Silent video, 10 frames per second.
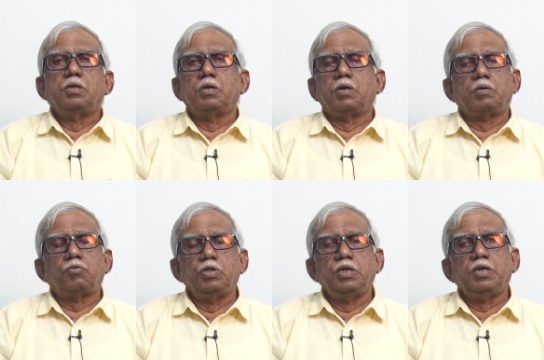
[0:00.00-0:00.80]

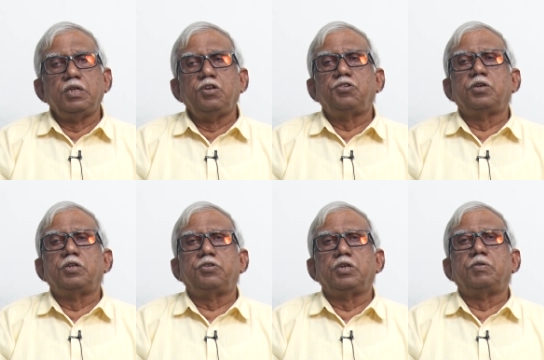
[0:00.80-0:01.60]
to the
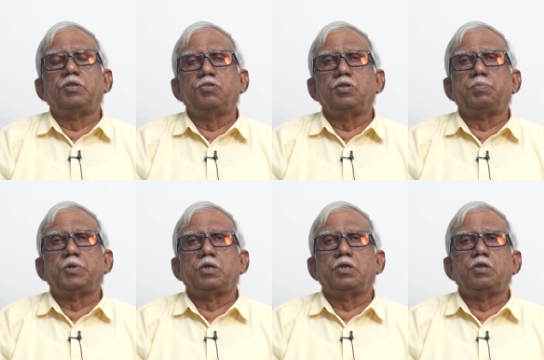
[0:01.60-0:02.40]
initial 7 cc
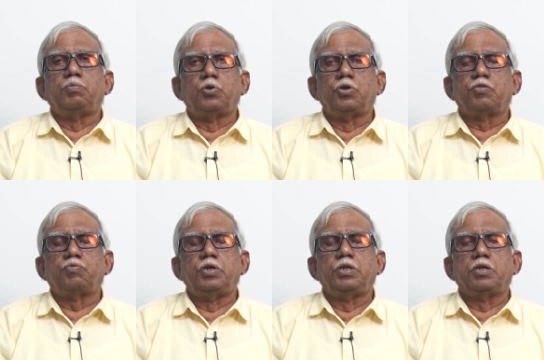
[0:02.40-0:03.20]
per kg bolus
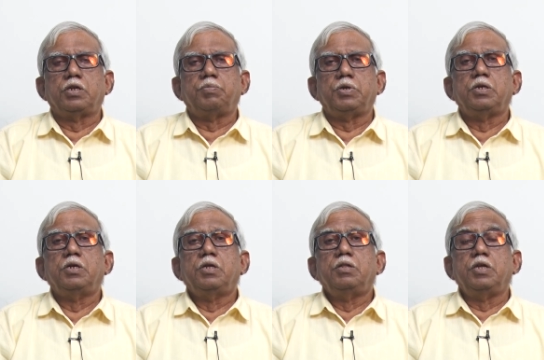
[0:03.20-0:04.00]
fluid therapy,
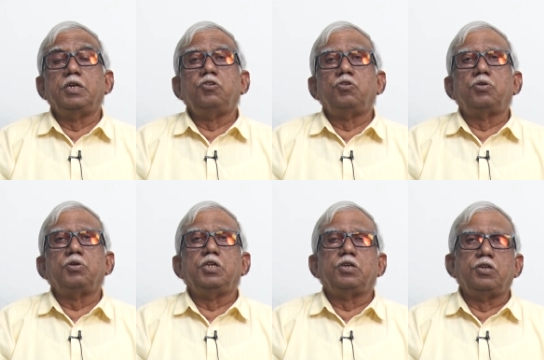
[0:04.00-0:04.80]
then you have to
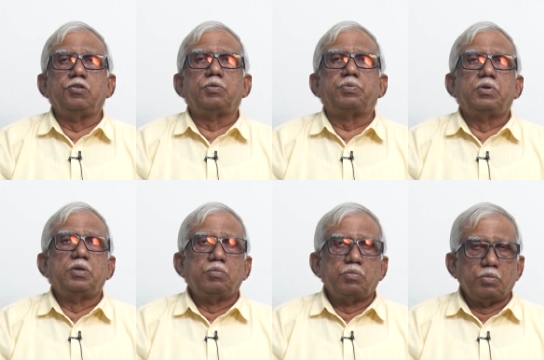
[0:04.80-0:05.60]
increase
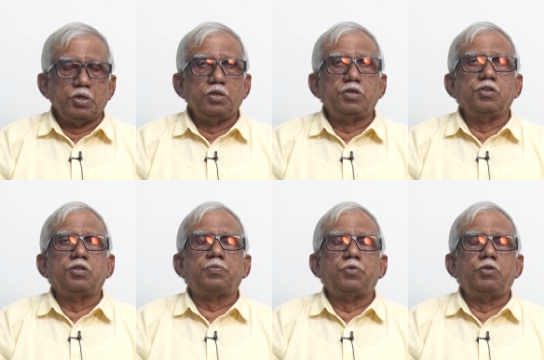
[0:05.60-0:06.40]

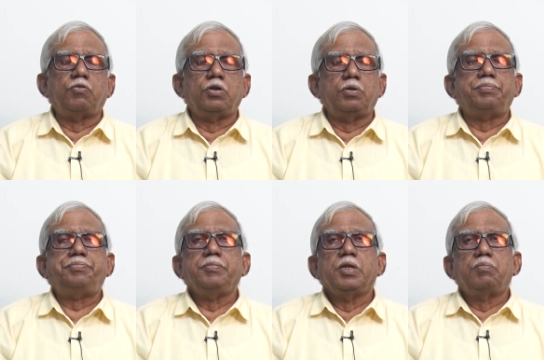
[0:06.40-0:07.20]
the fluid volume
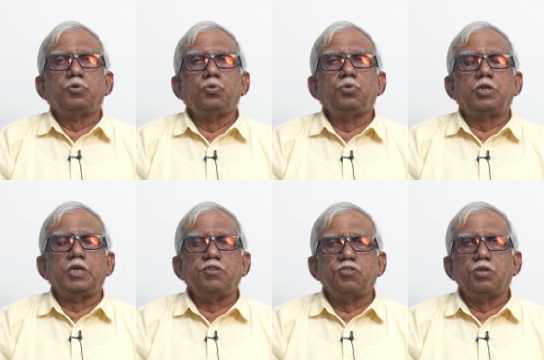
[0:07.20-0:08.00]
to
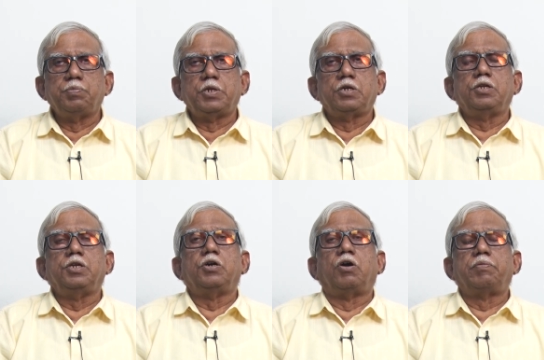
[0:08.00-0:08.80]
10 cc per
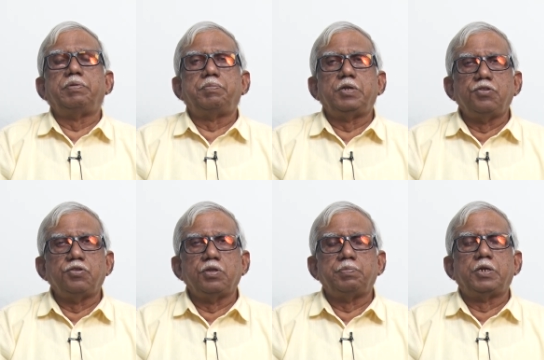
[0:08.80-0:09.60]
kg or 15
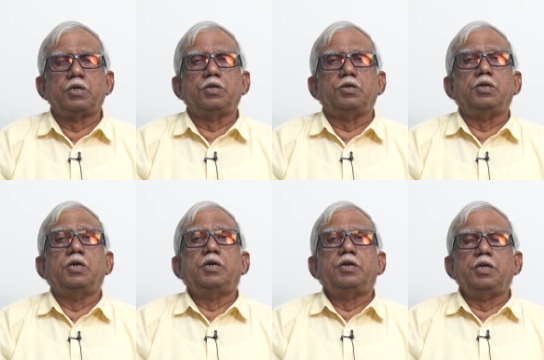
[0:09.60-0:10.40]
cc per kg
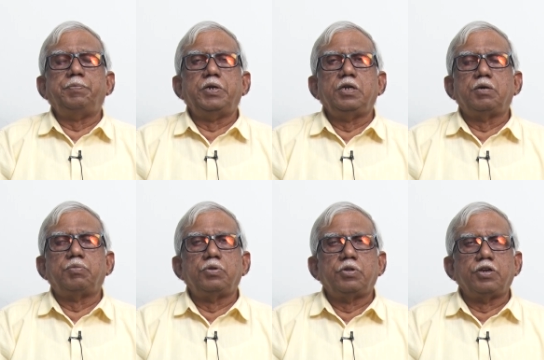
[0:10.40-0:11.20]
depending
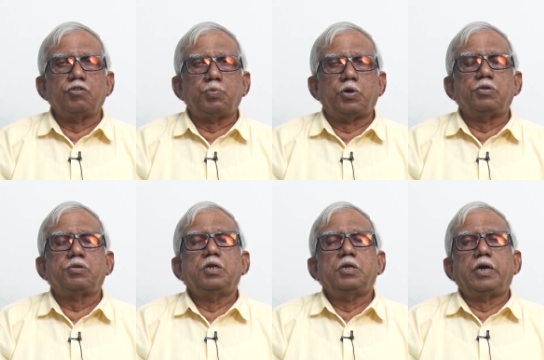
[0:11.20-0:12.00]
upon the
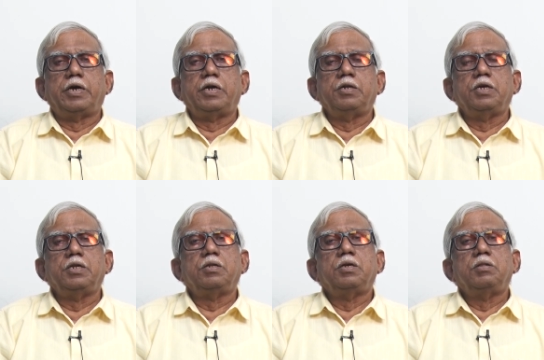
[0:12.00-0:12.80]
response, and
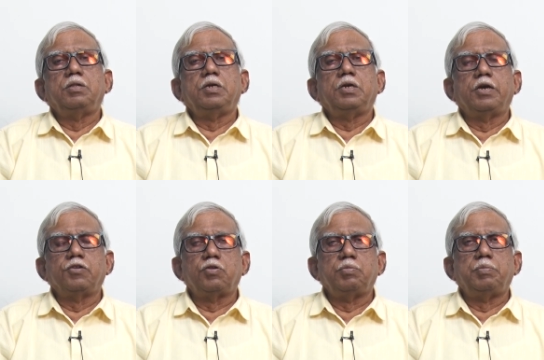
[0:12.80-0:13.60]
then the
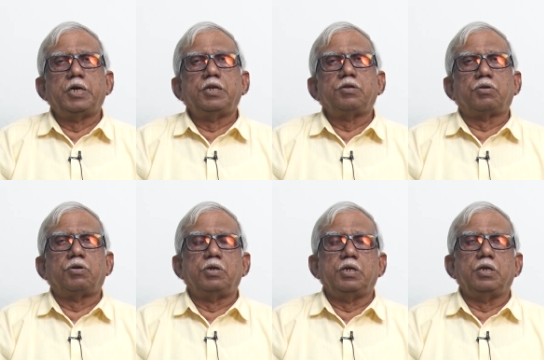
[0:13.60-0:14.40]
has to be managed
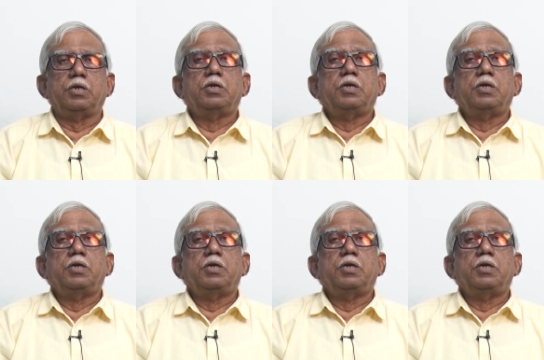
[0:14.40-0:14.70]
accordingly.